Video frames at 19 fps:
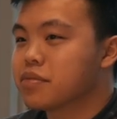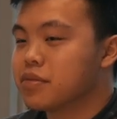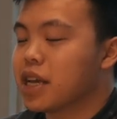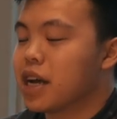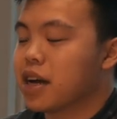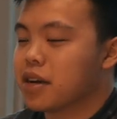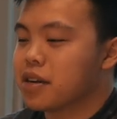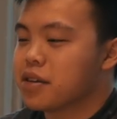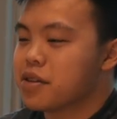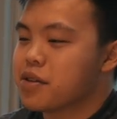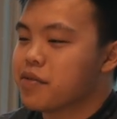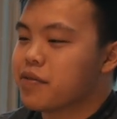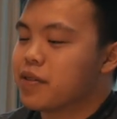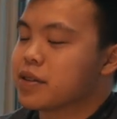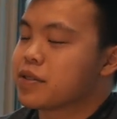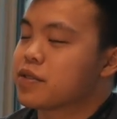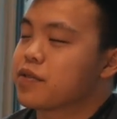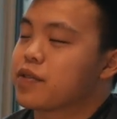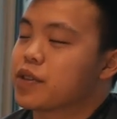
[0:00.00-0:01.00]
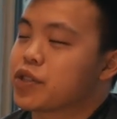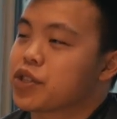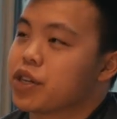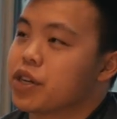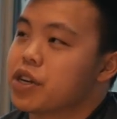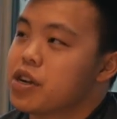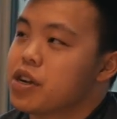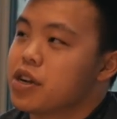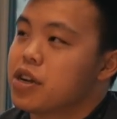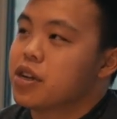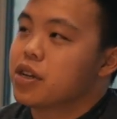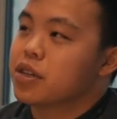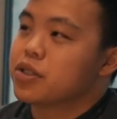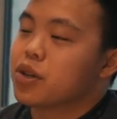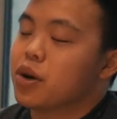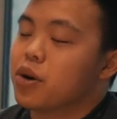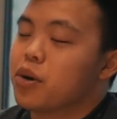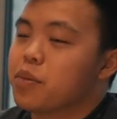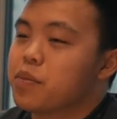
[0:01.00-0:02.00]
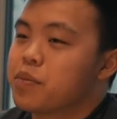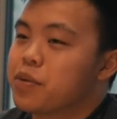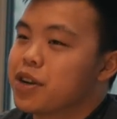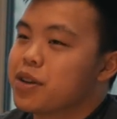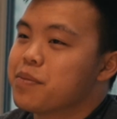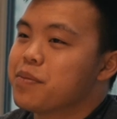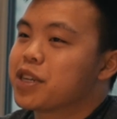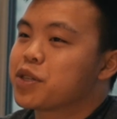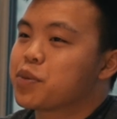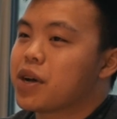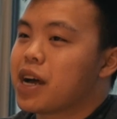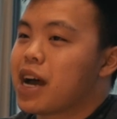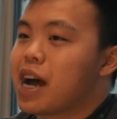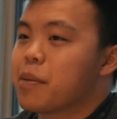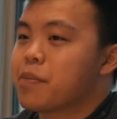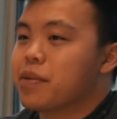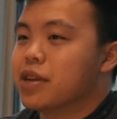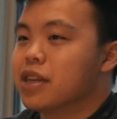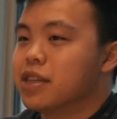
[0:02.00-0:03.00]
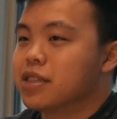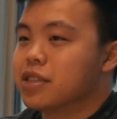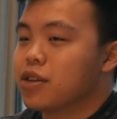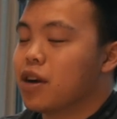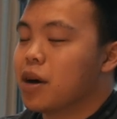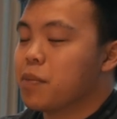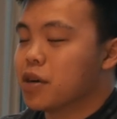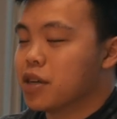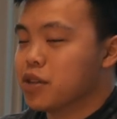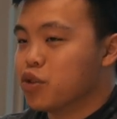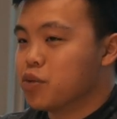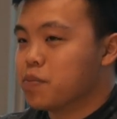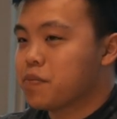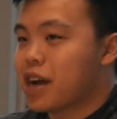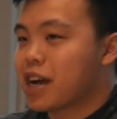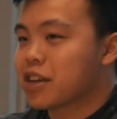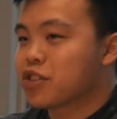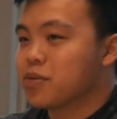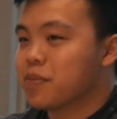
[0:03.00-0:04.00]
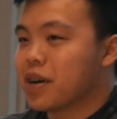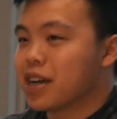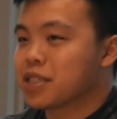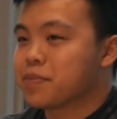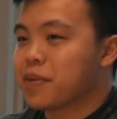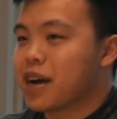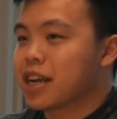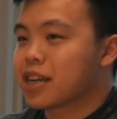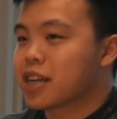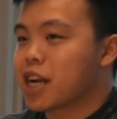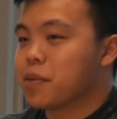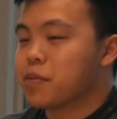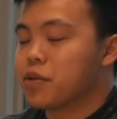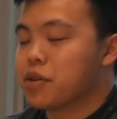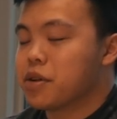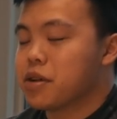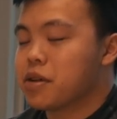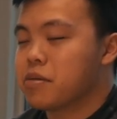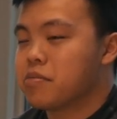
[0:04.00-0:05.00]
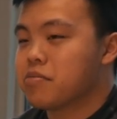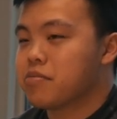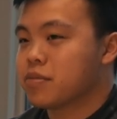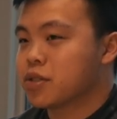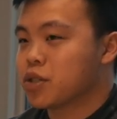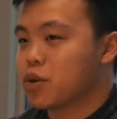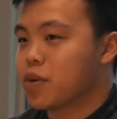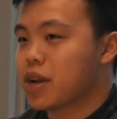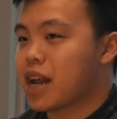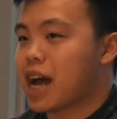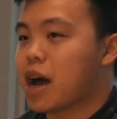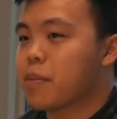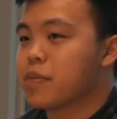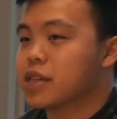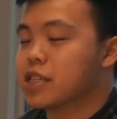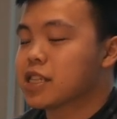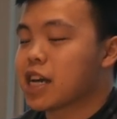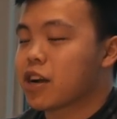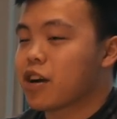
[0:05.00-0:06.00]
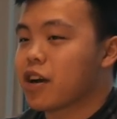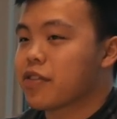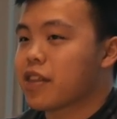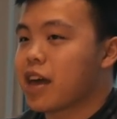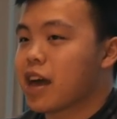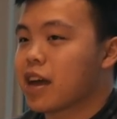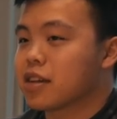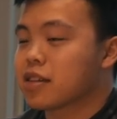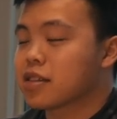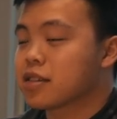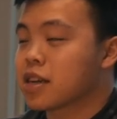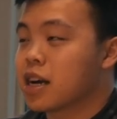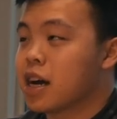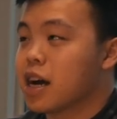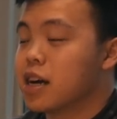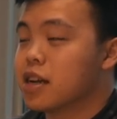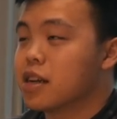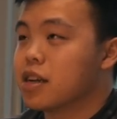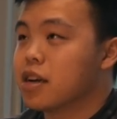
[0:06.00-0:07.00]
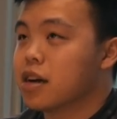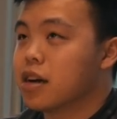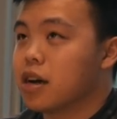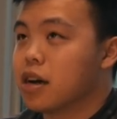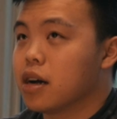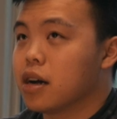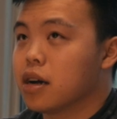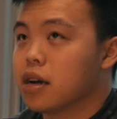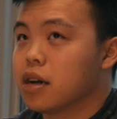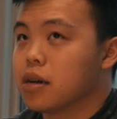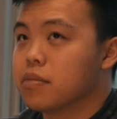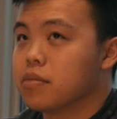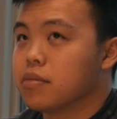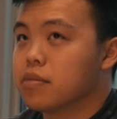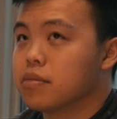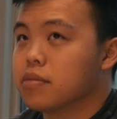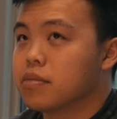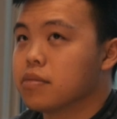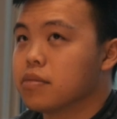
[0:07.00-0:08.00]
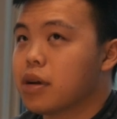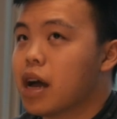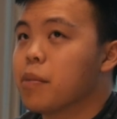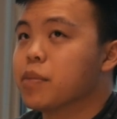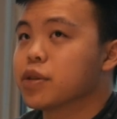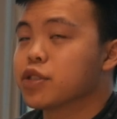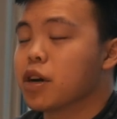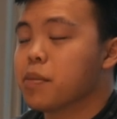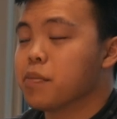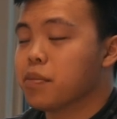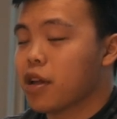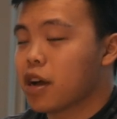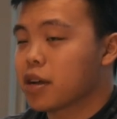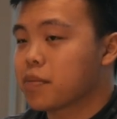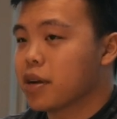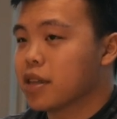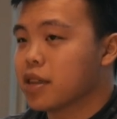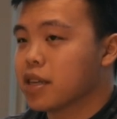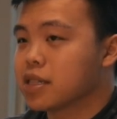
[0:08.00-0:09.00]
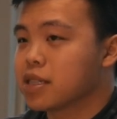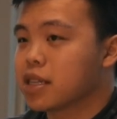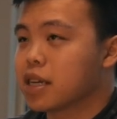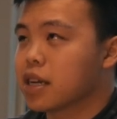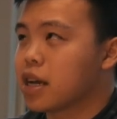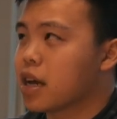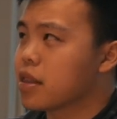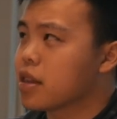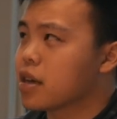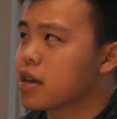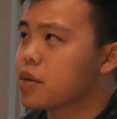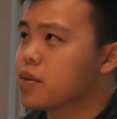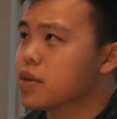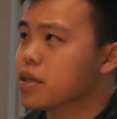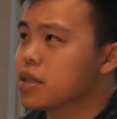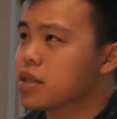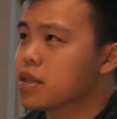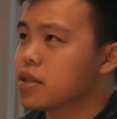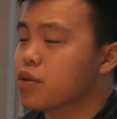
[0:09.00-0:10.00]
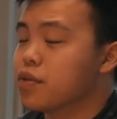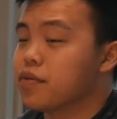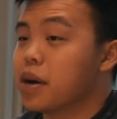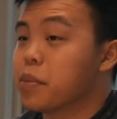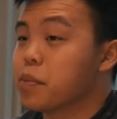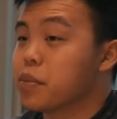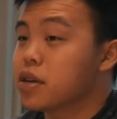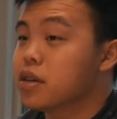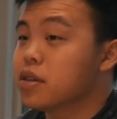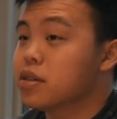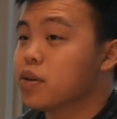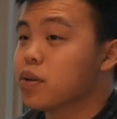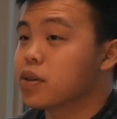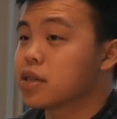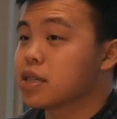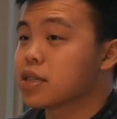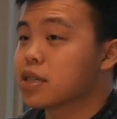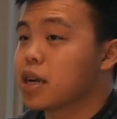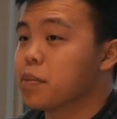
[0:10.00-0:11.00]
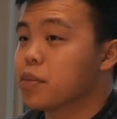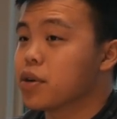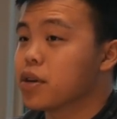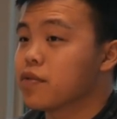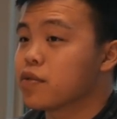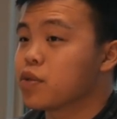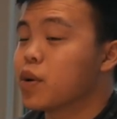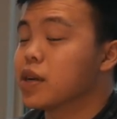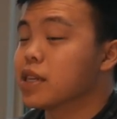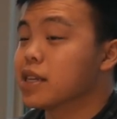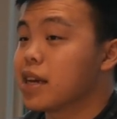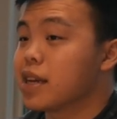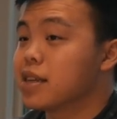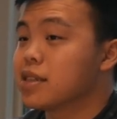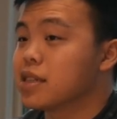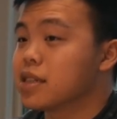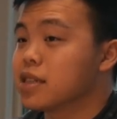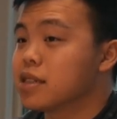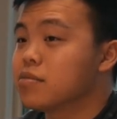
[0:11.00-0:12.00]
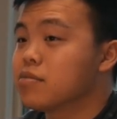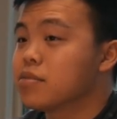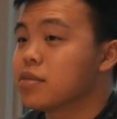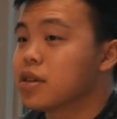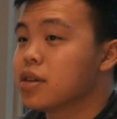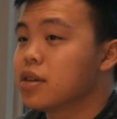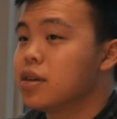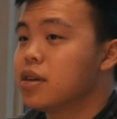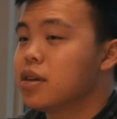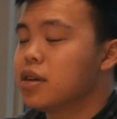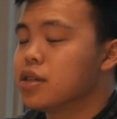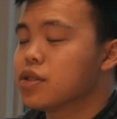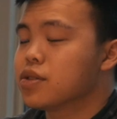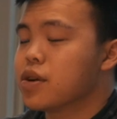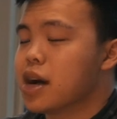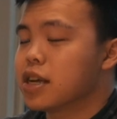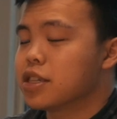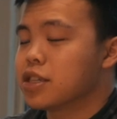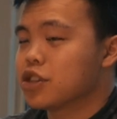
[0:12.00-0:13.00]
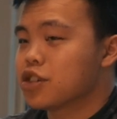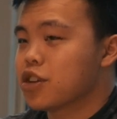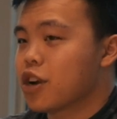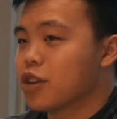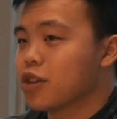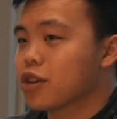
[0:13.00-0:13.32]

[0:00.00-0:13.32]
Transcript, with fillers: Yeah, for sure. So pretty much what happened is, you know, I'm going to loop back to my spy camera, right? So what happened is I got that cut. Amazon blocked my listing. I think it was November or December of 2018. So I just started